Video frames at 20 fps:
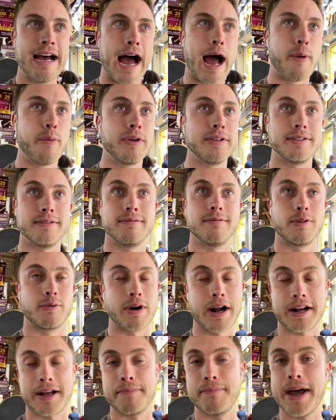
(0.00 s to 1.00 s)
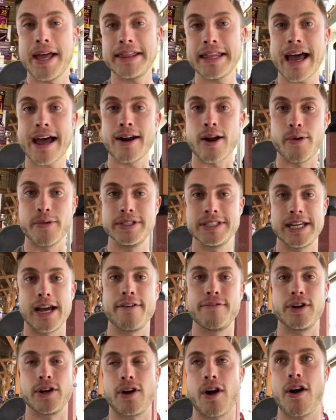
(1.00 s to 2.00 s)
I wouldn't recommend that. Always
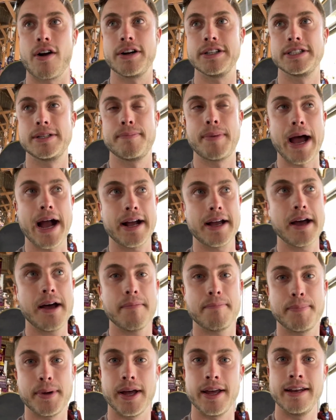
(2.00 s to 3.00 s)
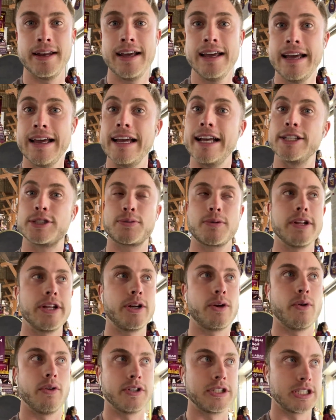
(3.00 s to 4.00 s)
have your card as a backup, but it's really
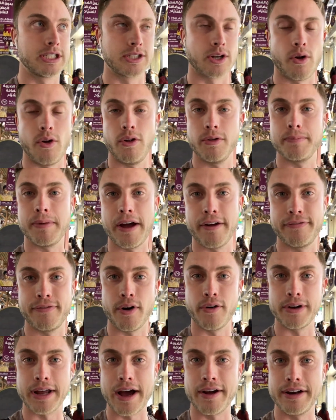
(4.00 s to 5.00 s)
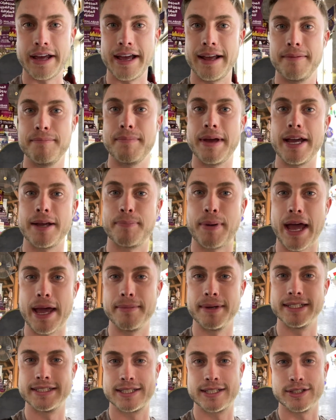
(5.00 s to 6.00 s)
cool just to hold my phone out and make
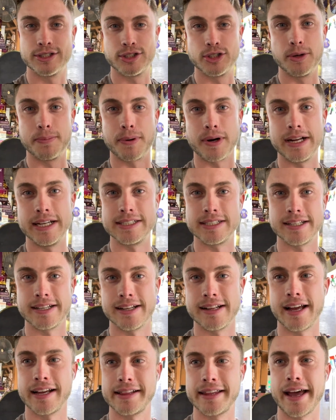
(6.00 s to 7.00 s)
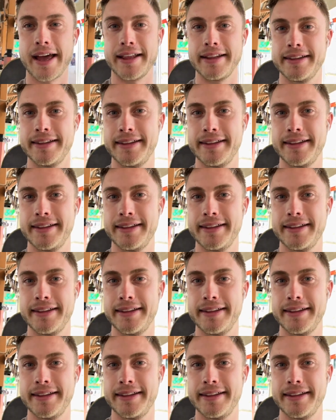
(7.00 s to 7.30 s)
payments super easily like that.